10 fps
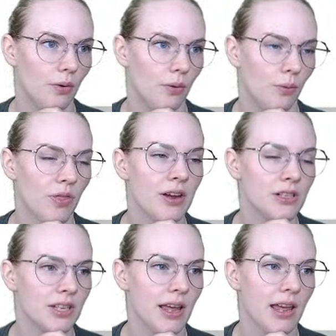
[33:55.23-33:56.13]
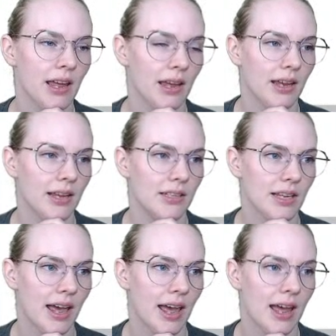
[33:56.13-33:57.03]
what they're saying is,
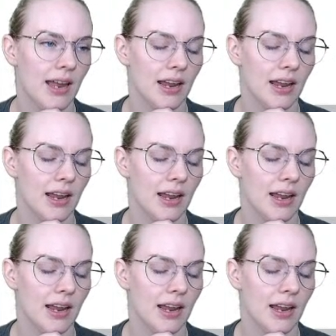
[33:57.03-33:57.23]
hey,